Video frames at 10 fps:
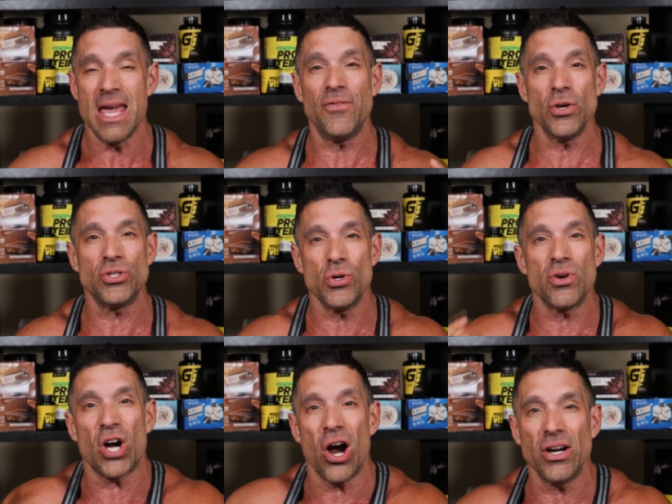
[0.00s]
If you
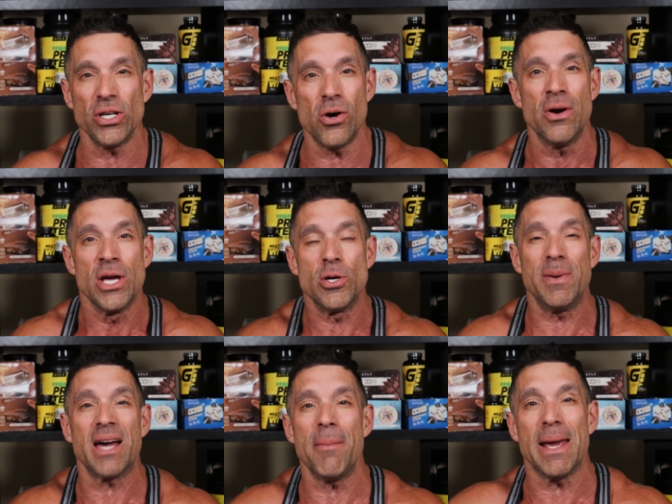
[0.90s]
do cardio, you
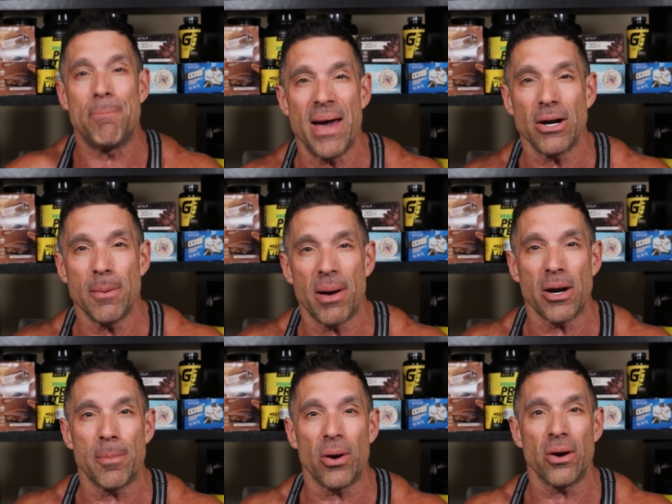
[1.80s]
become a better
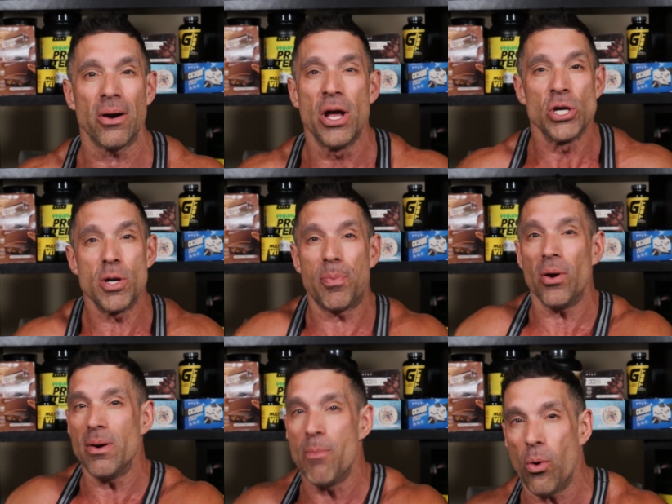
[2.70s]
butter burner, you
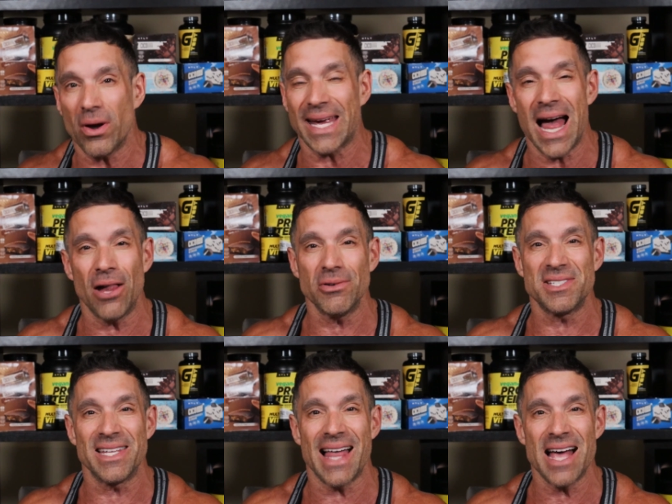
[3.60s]
burn more
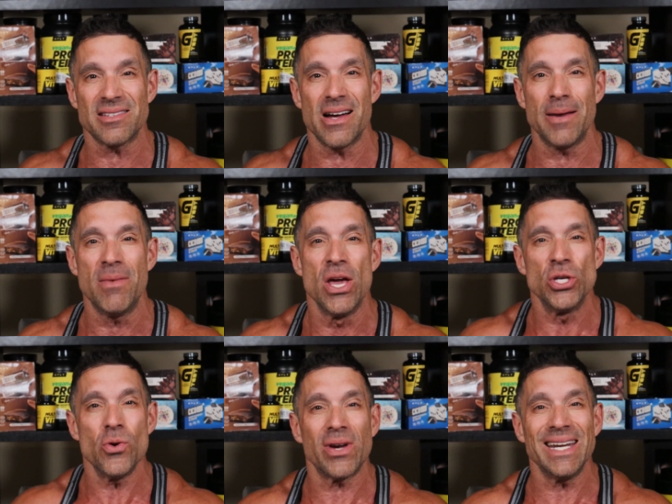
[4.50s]
calories than last time,
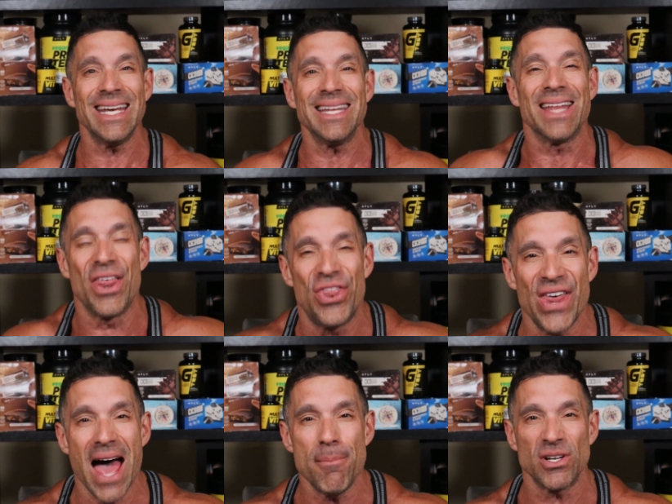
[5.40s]
you can eat
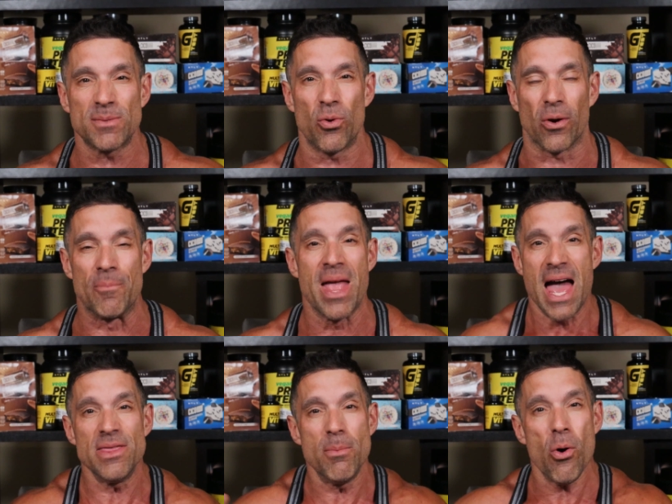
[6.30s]
that much more.
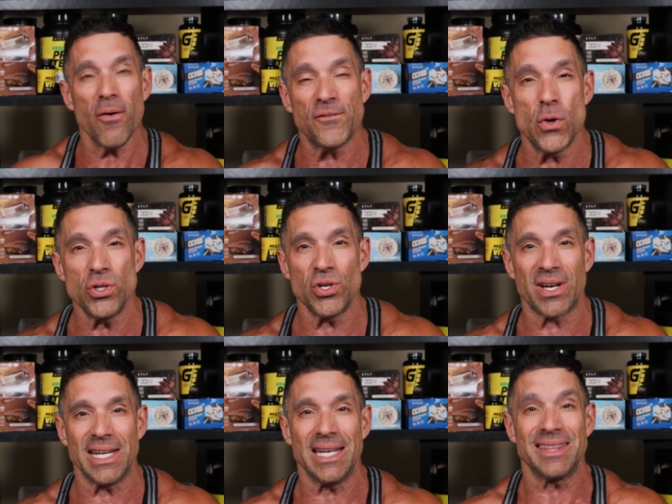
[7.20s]
And the more food you
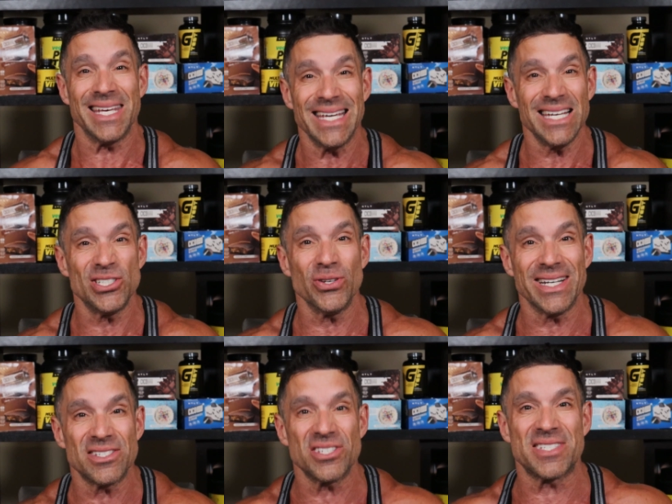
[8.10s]
can eat, the easier
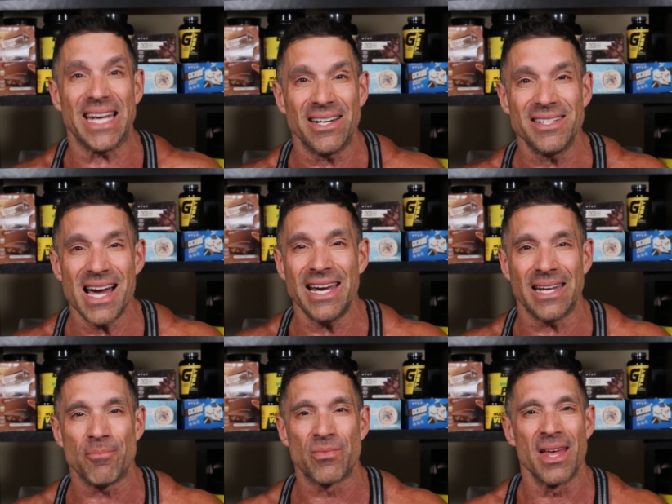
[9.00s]
it is to stay on a
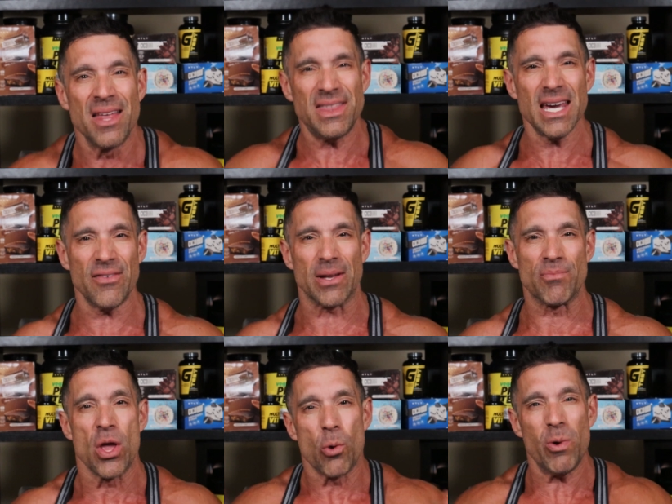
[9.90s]
diet. Think of it.
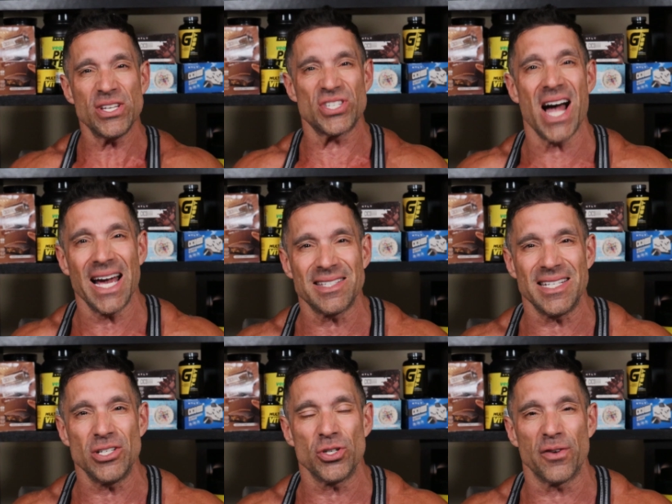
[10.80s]
Which diet's
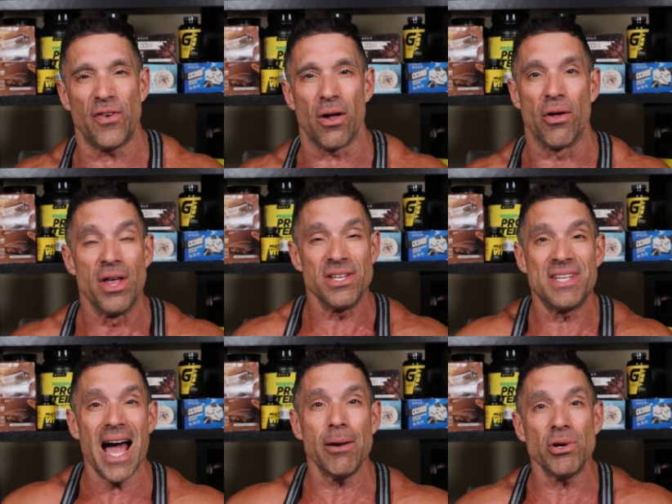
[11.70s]
easier to follow? The
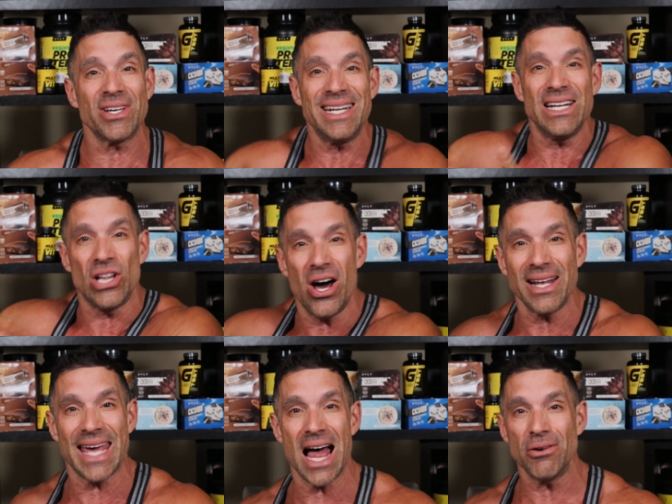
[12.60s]
diet where you can eat a lot
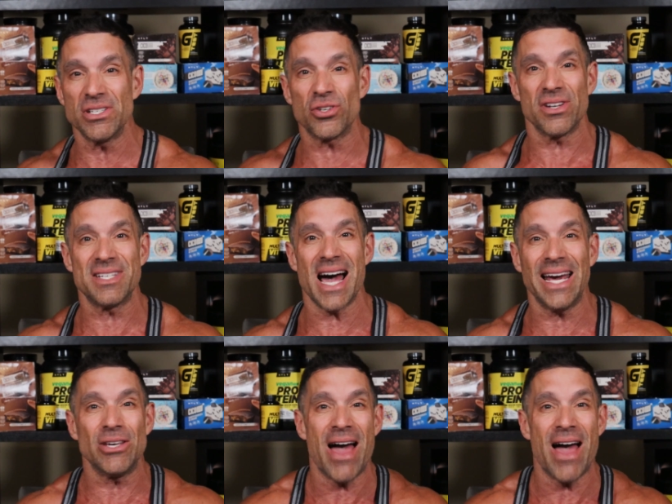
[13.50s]
of calories or the diet